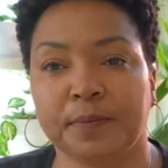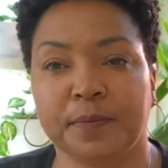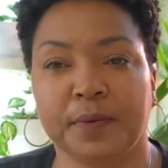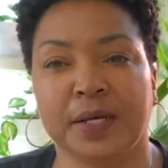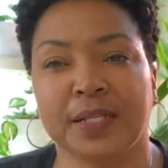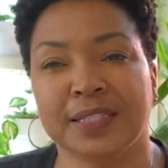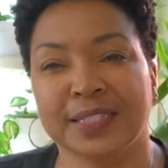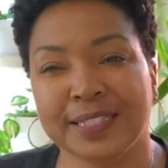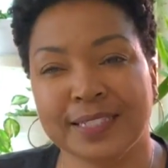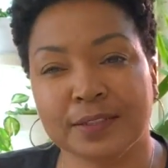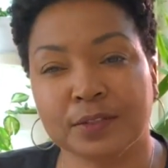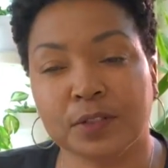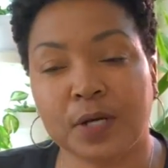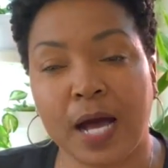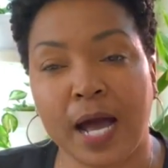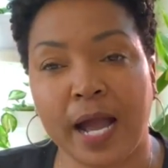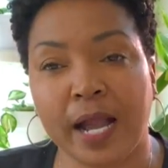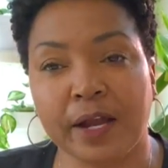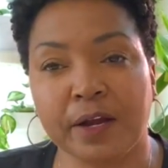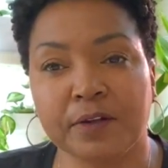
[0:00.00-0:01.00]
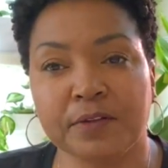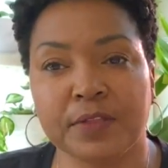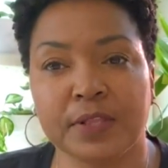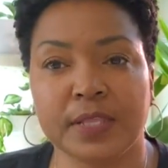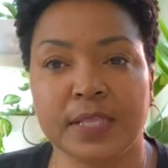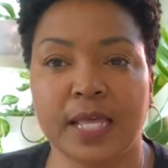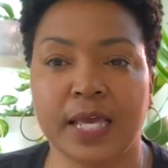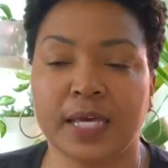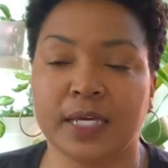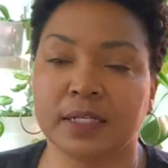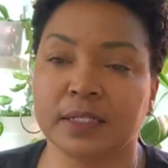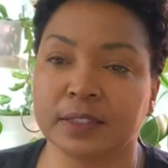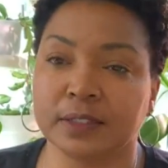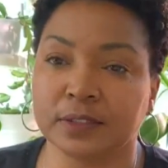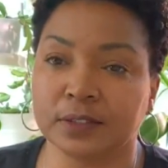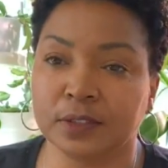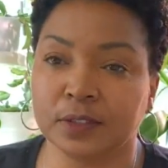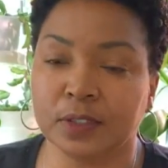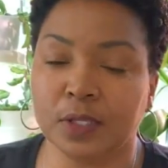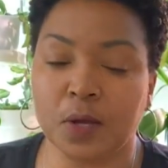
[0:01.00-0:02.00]
a little higher than that, a
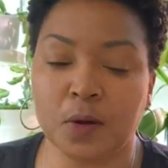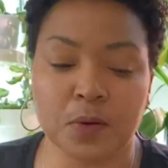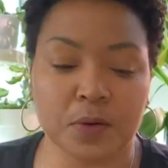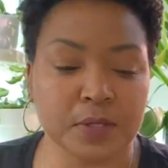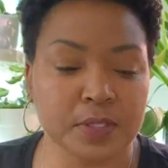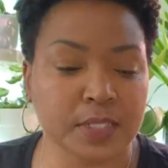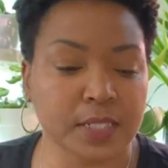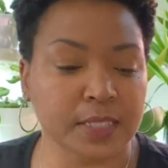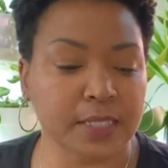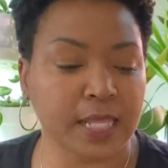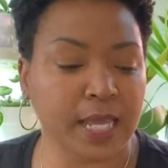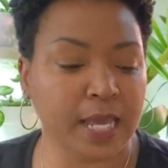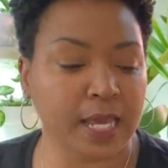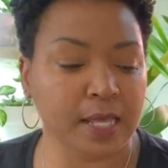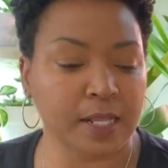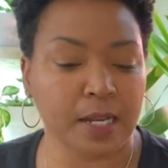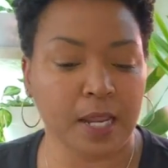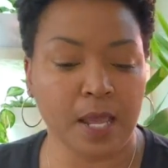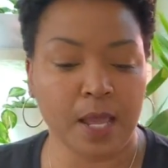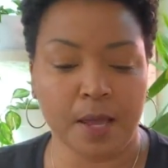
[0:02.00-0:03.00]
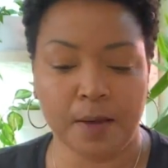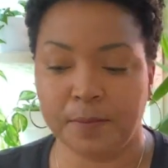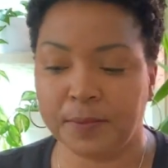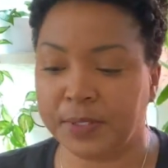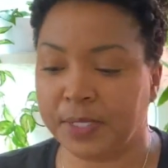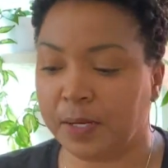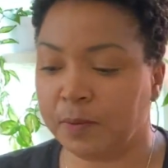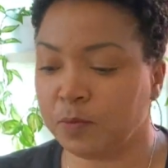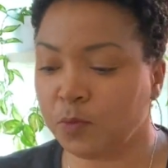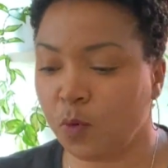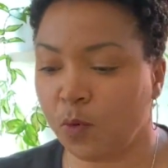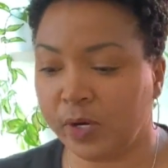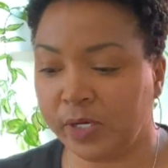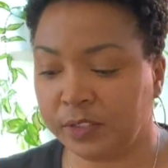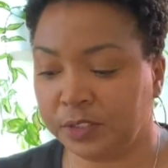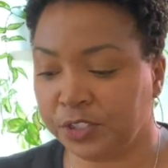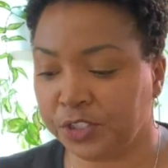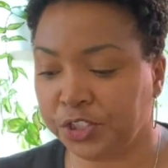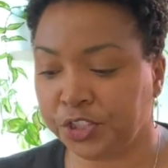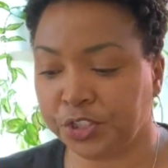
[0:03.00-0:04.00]
little lower than that, but I'm going
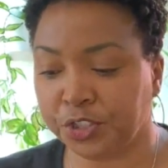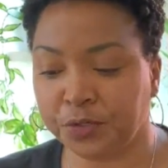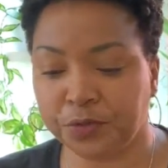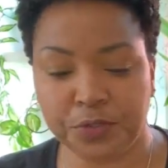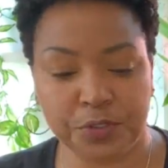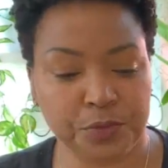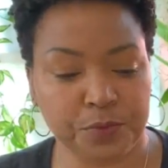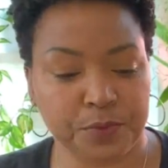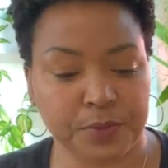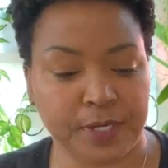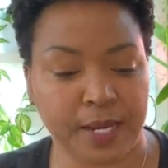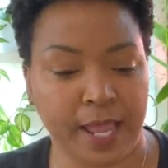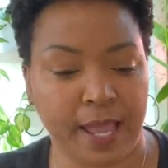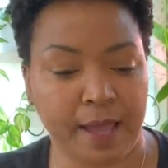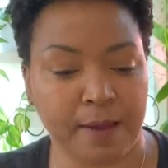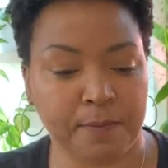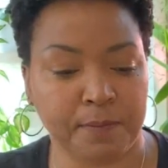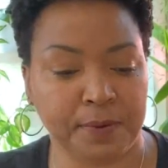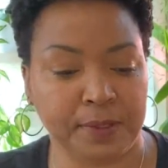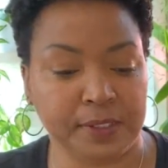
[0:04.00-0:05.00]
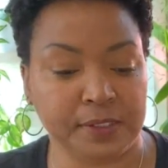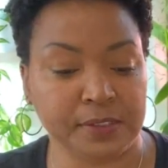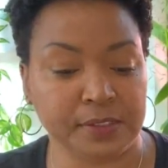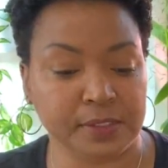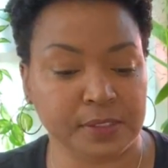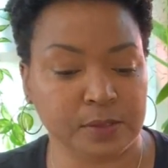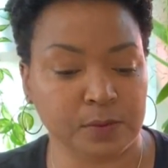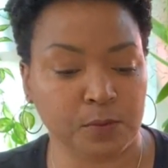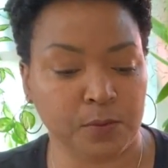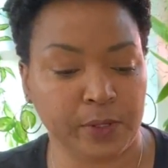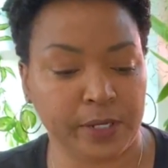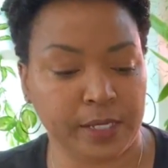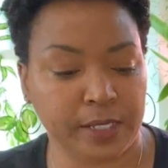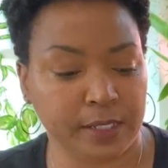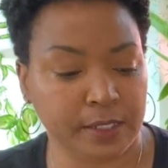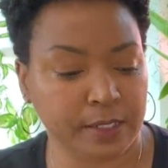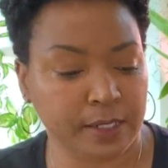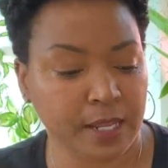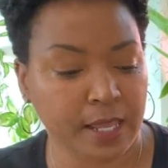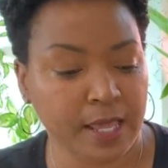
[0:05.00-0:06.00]
to show you what happens
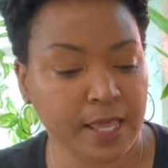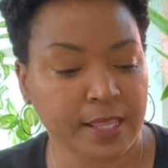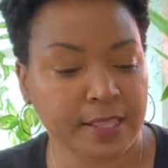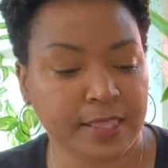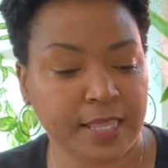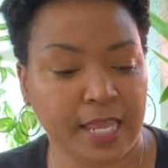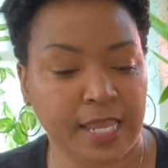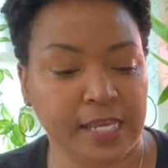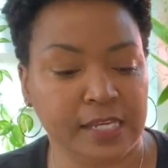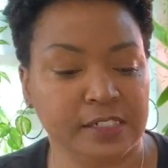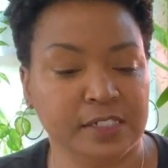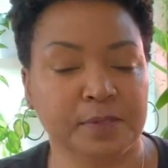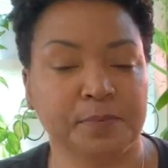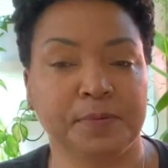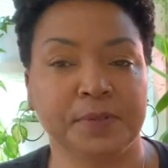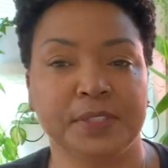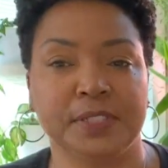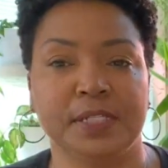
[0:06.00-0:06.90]
when they end up in